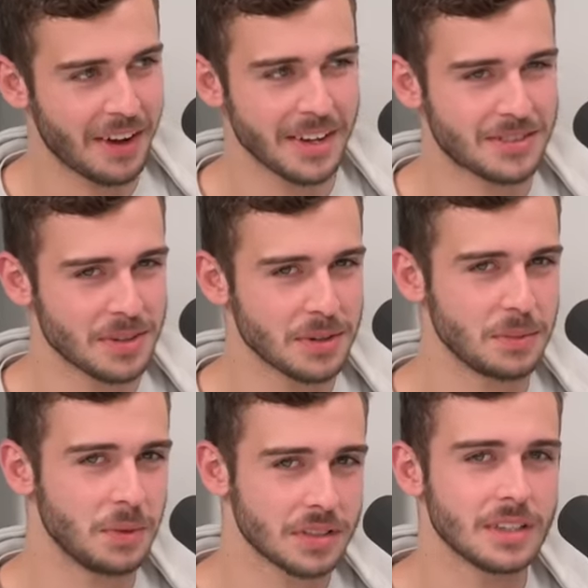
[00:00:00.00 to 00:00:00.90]
I too
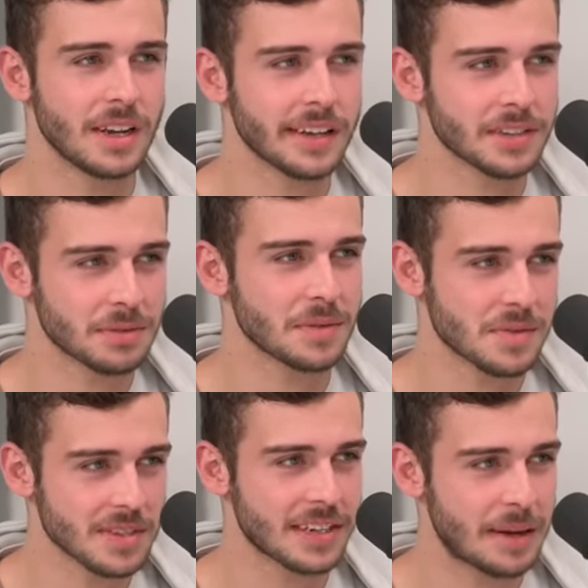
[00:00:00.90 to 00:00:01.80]
wouldn't like to have
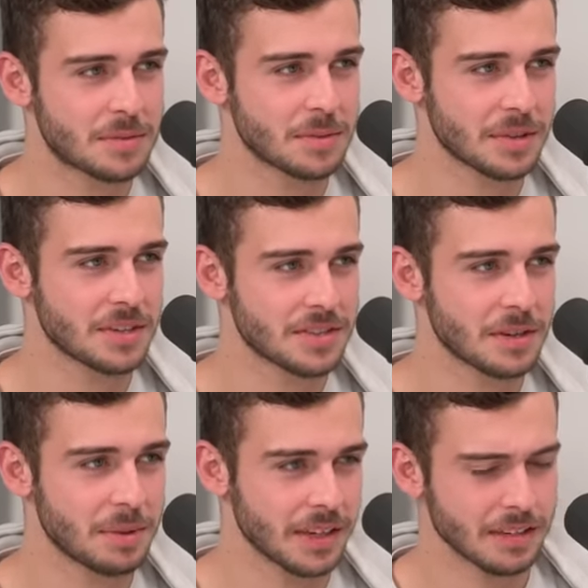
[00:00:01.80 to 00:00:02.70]
slept with a
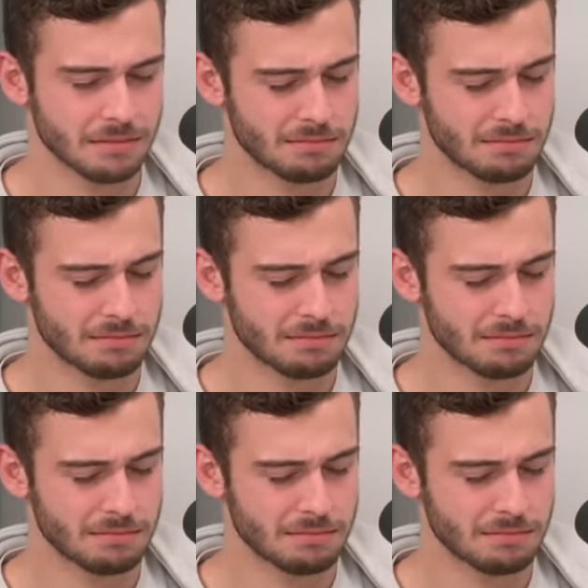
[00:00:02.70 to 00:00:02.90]
sibling.